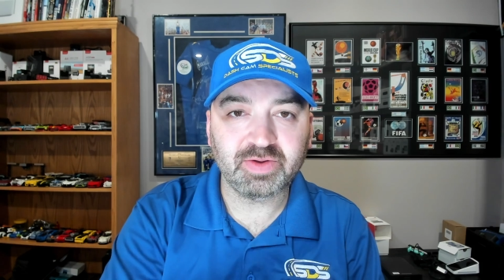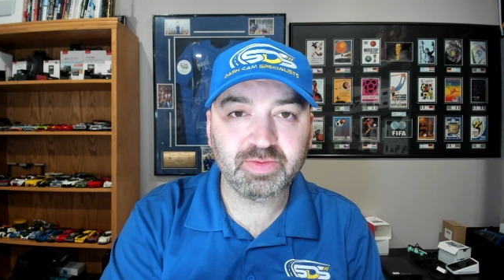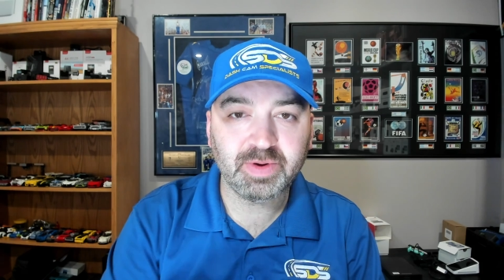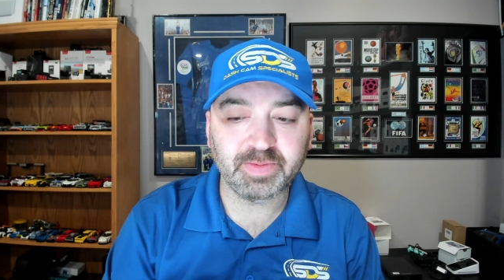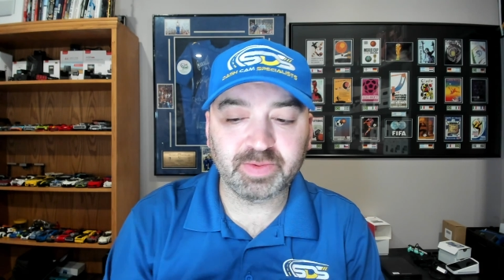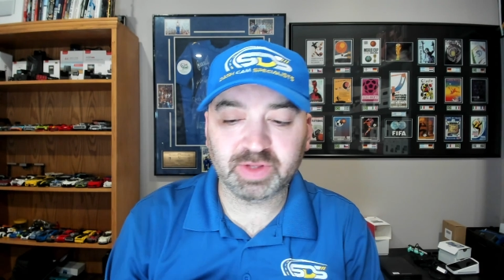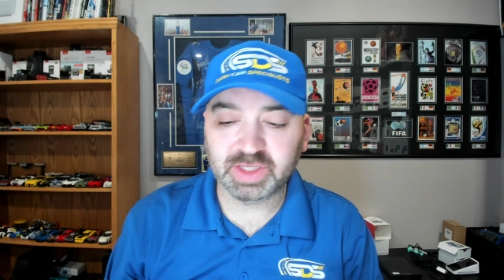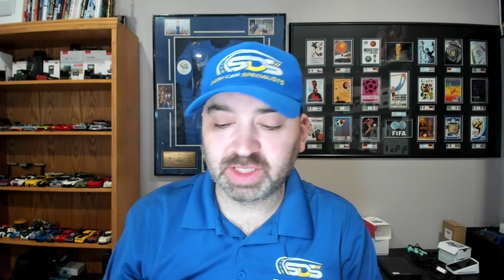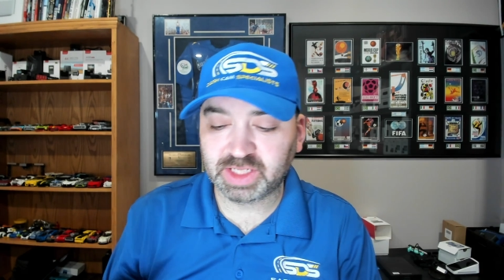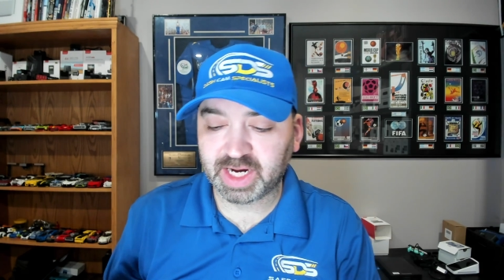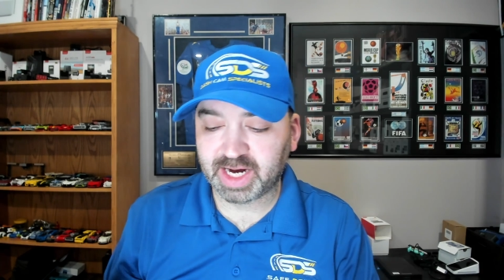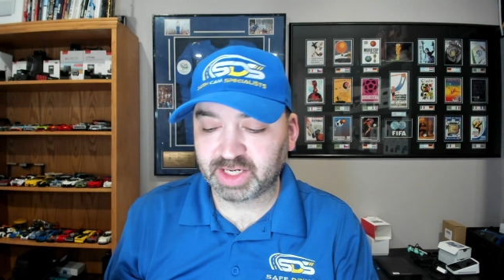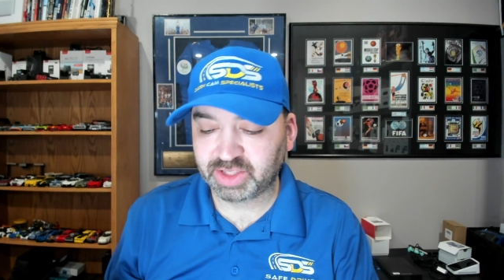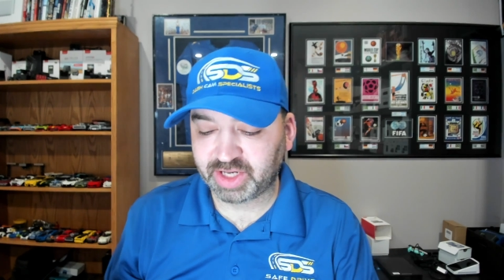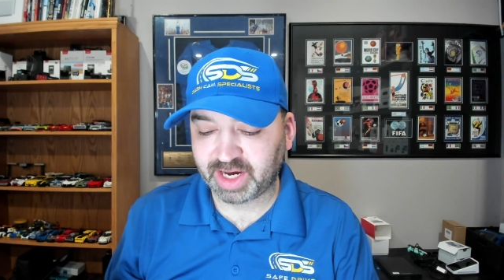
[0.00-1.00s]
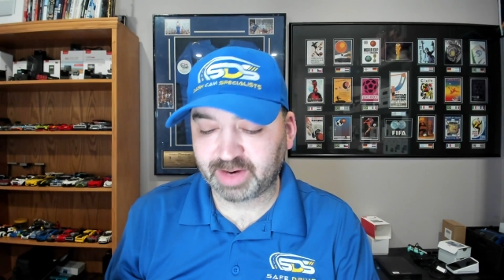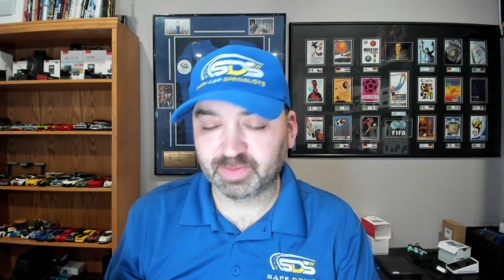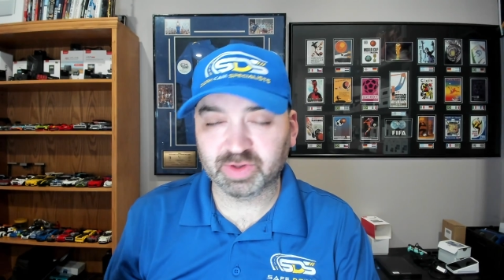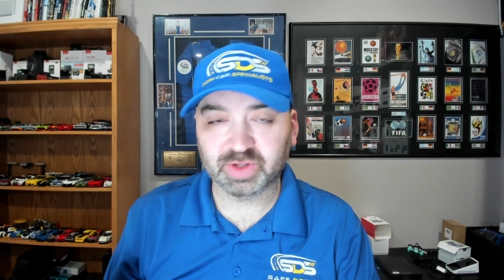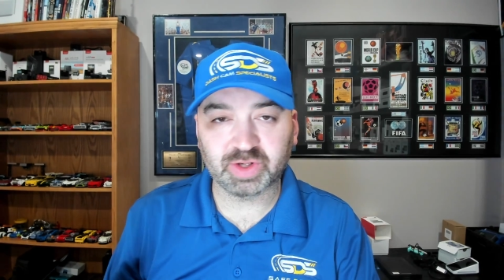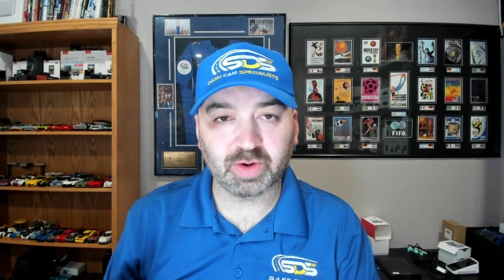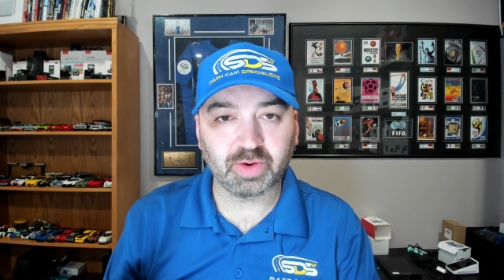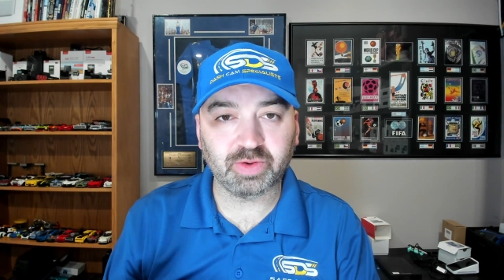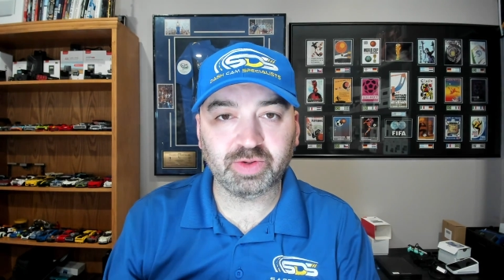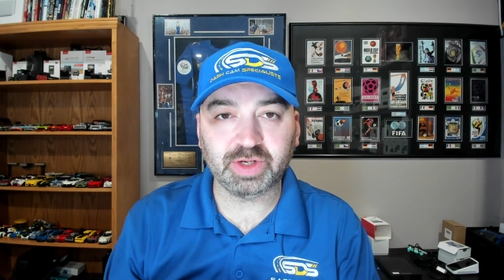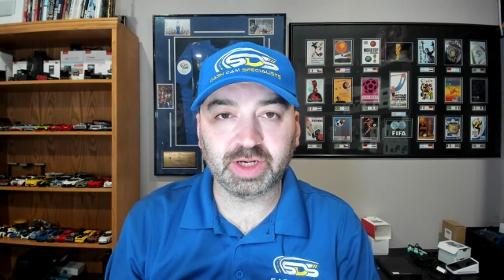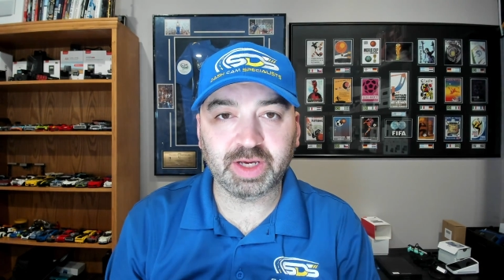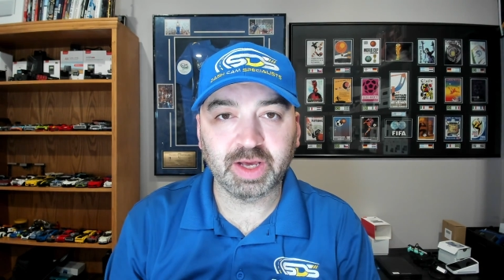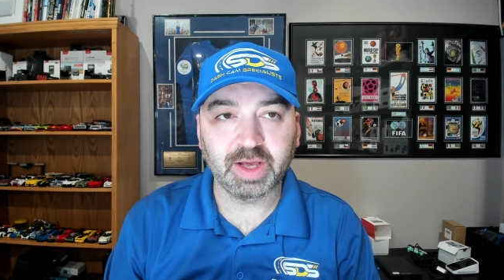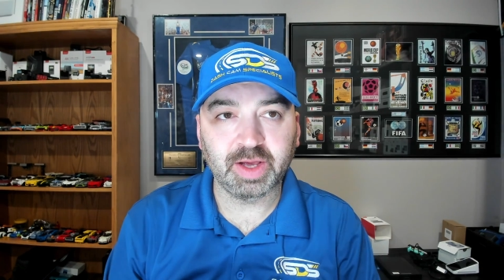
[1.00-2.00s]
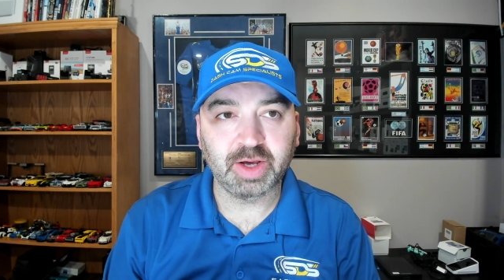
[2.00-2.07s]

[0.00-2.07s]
to remember, these dash cameras are only